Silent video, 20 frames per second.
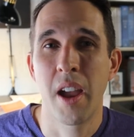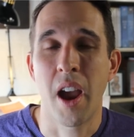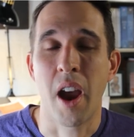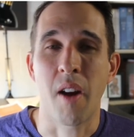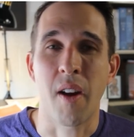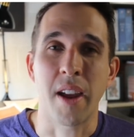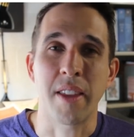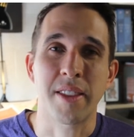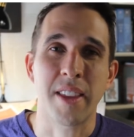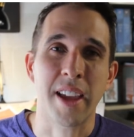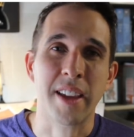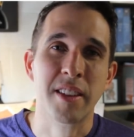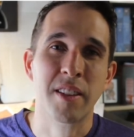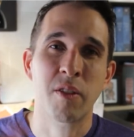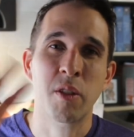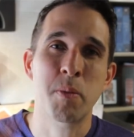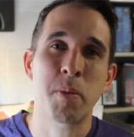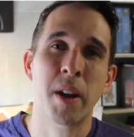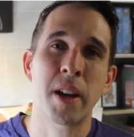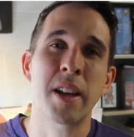All right, thanks
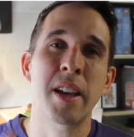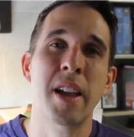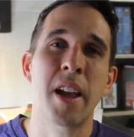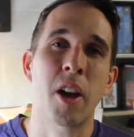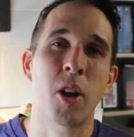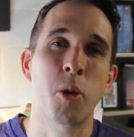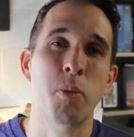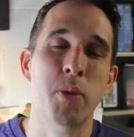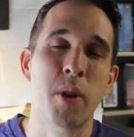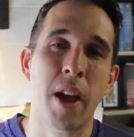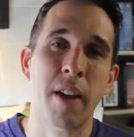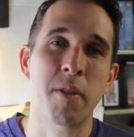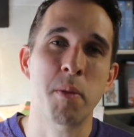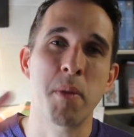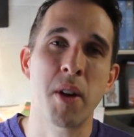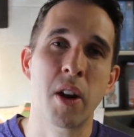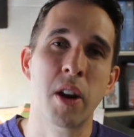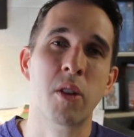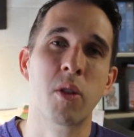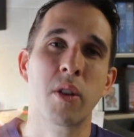everybody. I hope you have a
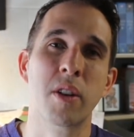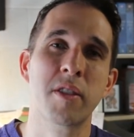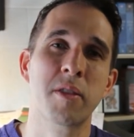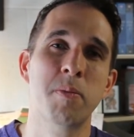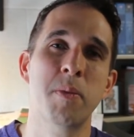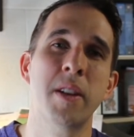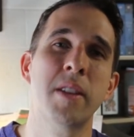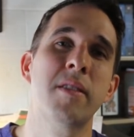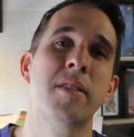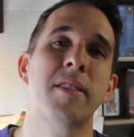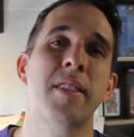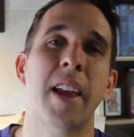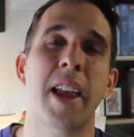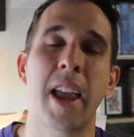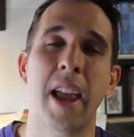Merry Christmas,